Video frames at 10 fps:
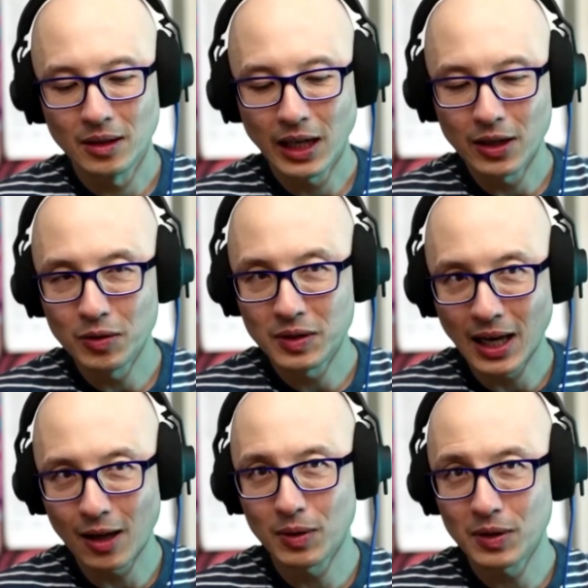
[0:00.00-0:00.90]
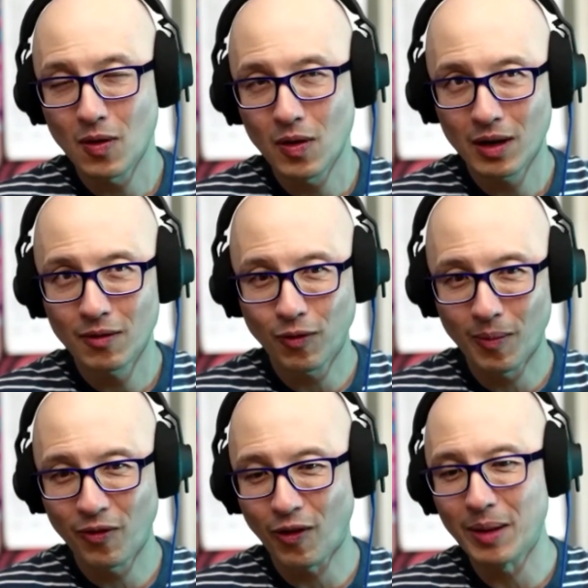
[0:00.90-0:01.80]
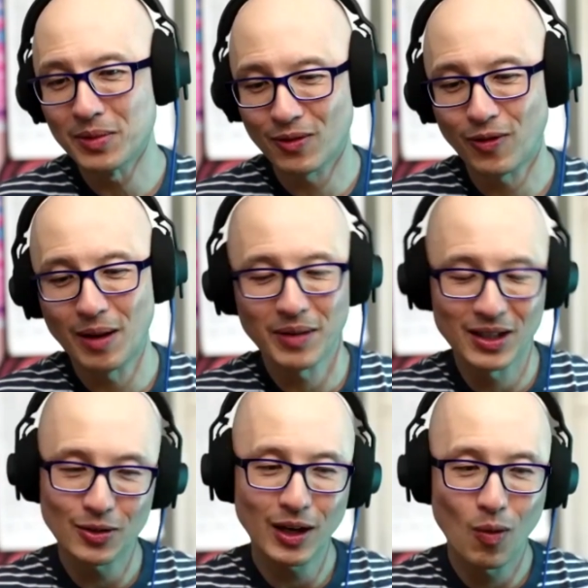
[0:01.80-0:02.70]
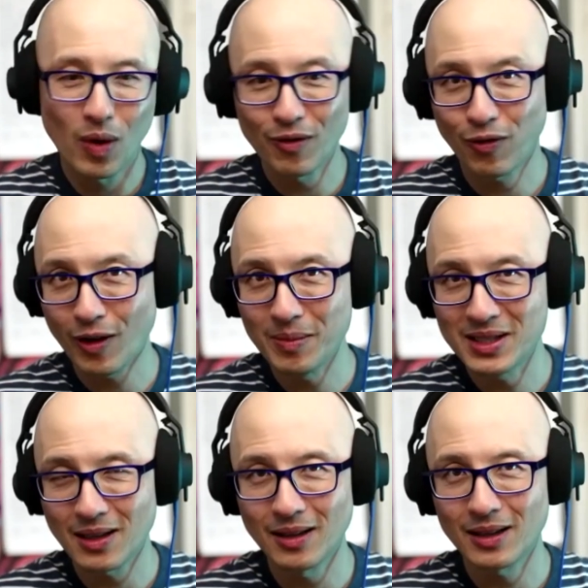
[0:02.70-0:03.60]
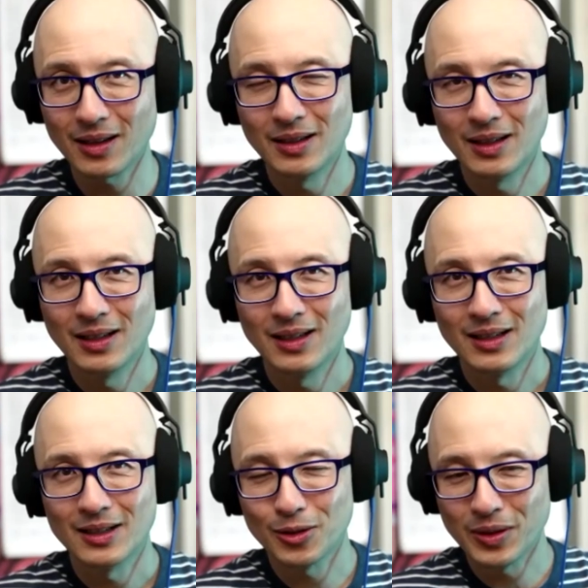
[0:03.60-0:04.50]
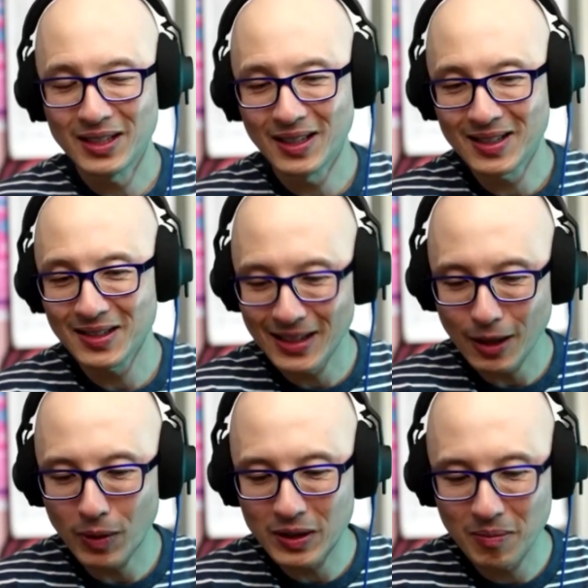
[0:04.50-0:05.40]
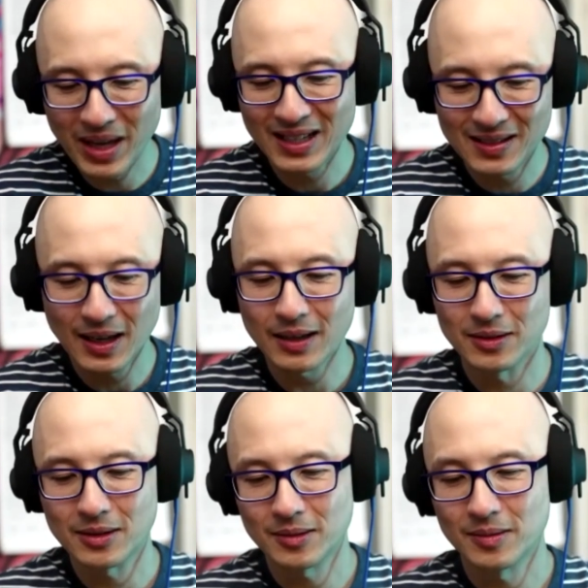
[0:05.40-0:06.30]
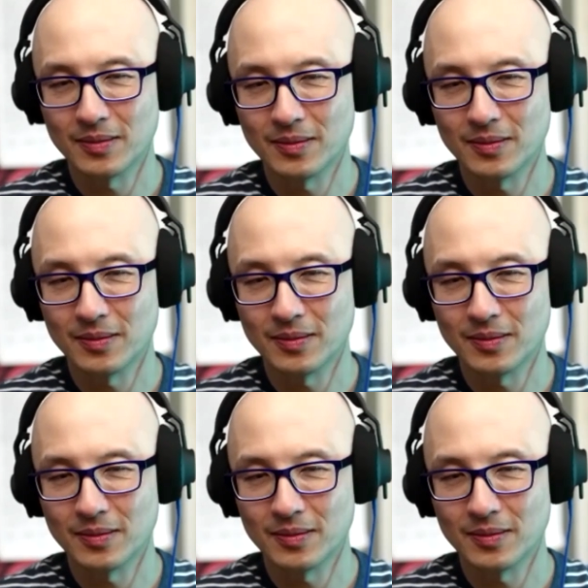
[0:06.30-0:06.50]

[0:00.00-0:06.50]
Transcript: can you tell what's going on from frame to frame? Because, okay, one frame is clear. So does the sequence make sense?